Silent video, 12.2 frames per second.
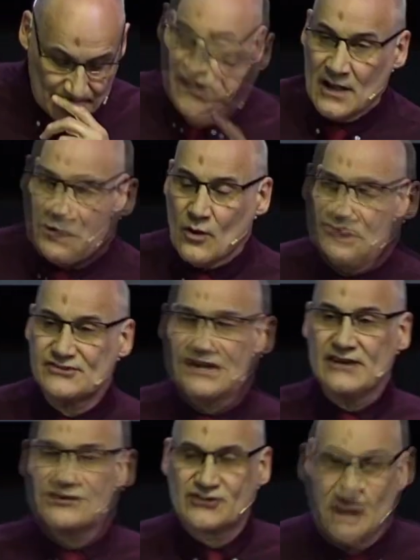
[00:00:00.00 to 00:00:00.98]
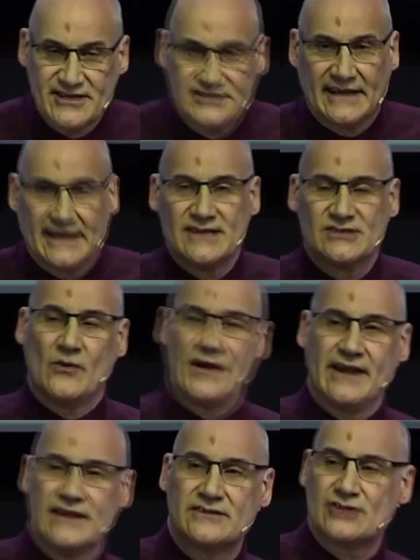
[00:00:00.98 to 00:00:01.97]
What's interesting is when
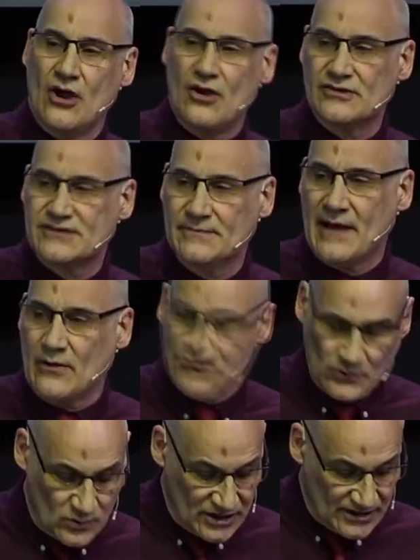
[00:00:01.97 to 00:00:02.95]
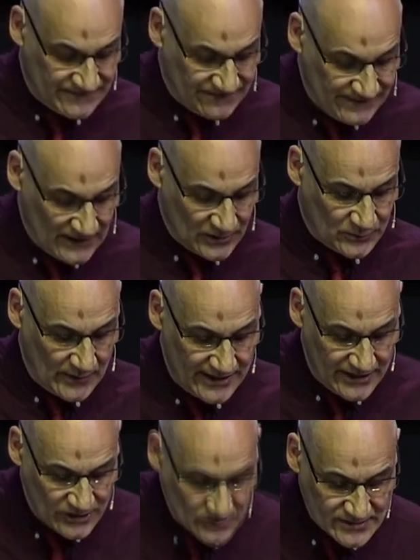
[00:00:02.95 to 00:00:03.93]
he talks about the word filth, when he
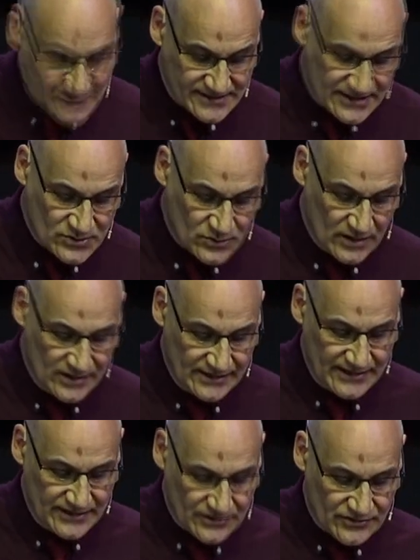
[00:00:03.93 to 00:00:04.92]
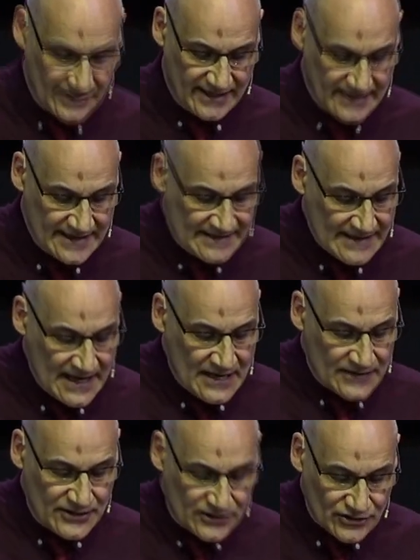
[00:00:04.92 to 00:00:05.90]
uses this word in the Greek,
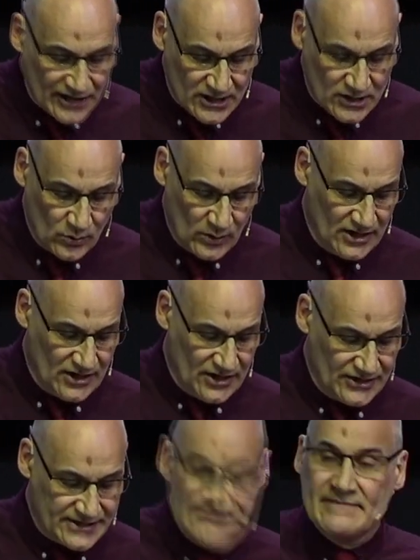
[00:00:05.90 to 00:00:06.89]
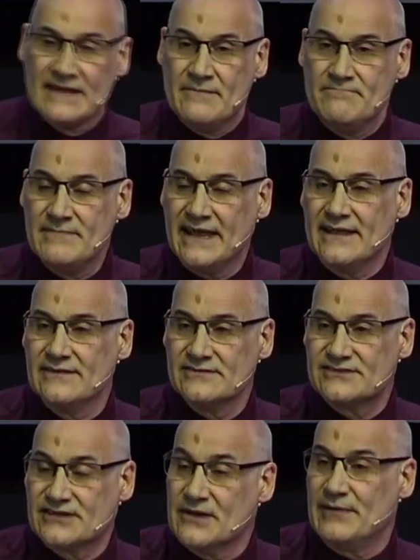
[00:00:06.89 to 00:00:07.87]
the Greek word means
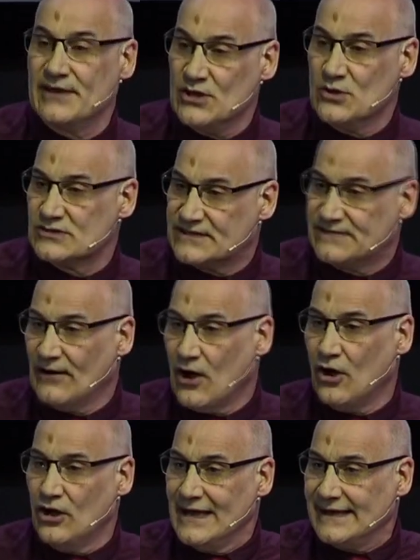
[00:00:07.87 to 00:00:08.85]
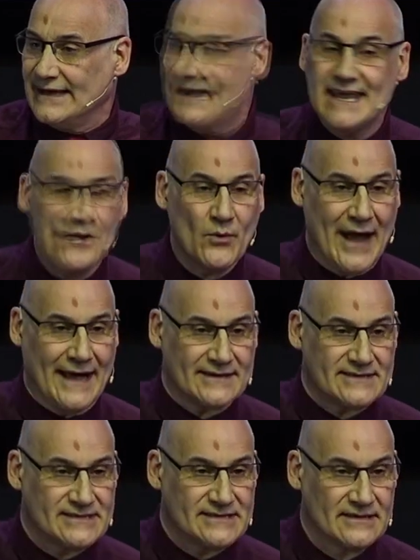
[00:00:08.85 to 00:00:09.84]
can be used for
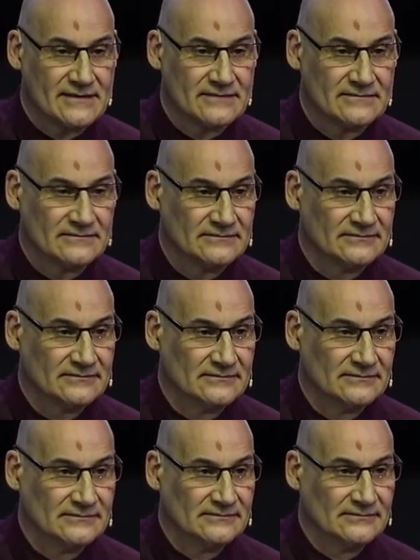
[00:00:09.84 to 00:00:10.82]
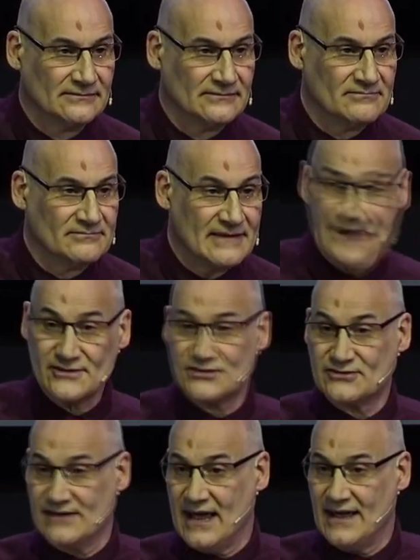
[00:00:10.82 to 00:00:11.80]
earwax. Now,
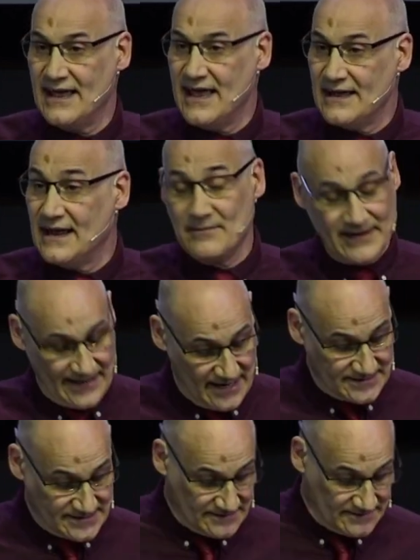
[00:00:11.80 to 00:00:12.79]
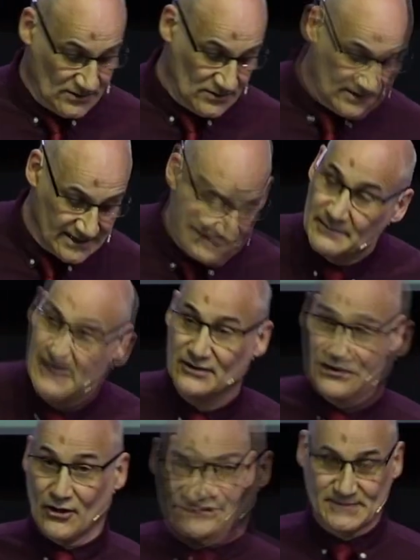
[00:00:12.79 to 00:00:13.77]
now, I mean, that's okay, it's a bit
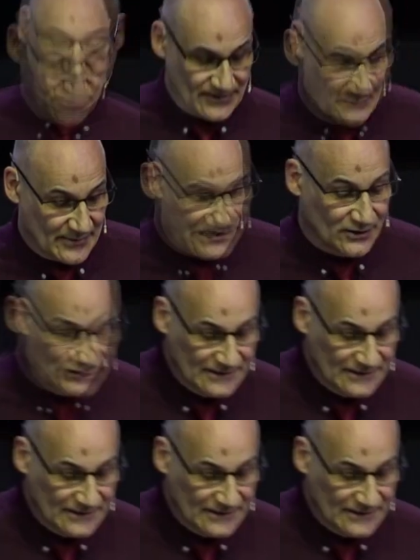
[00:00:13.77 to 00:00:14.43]
gross, but there we go.